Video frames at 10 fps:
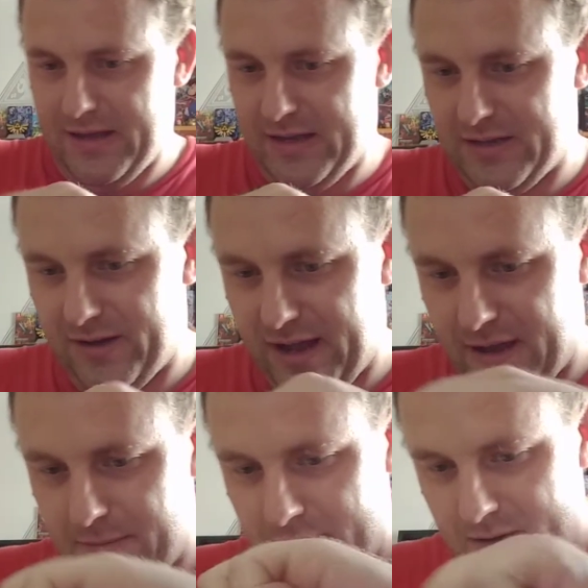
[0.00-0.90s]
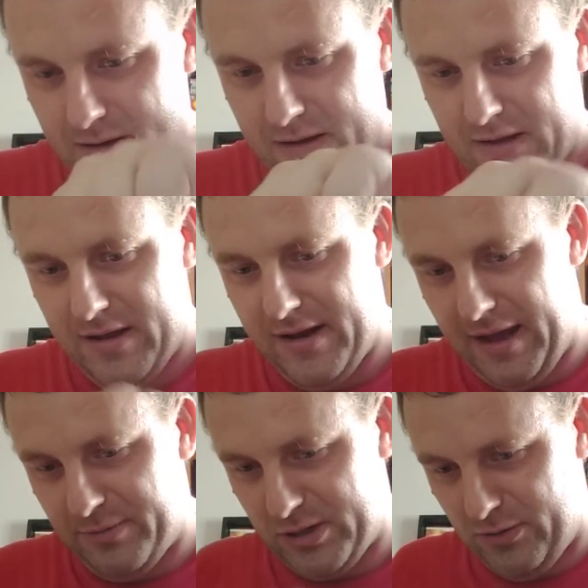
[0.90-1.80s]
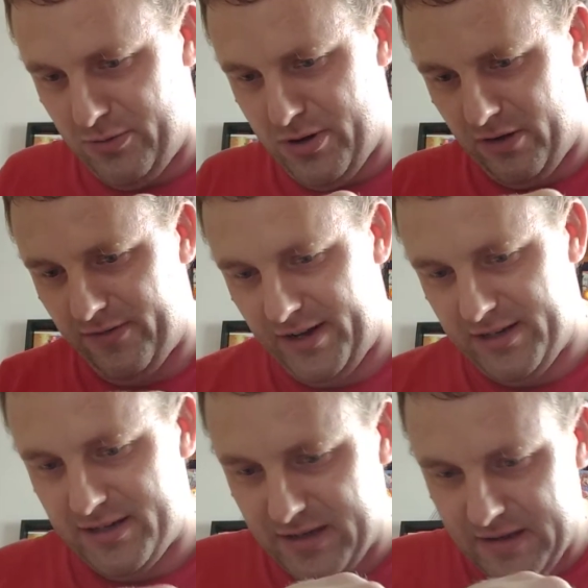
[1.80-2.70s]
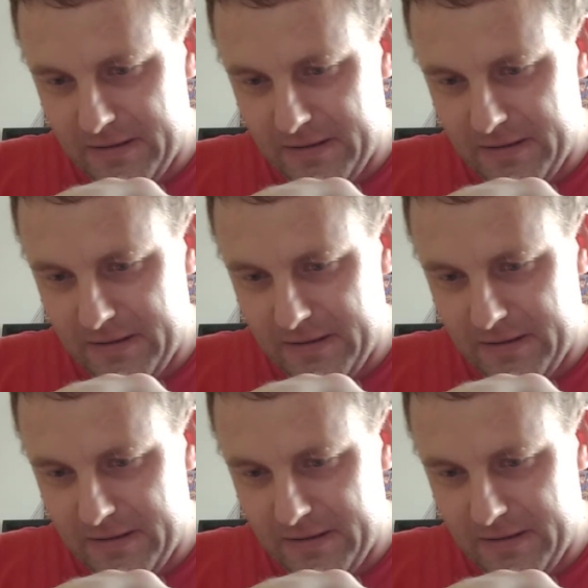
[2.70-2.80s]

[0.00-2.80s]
as I am, an absolute novice.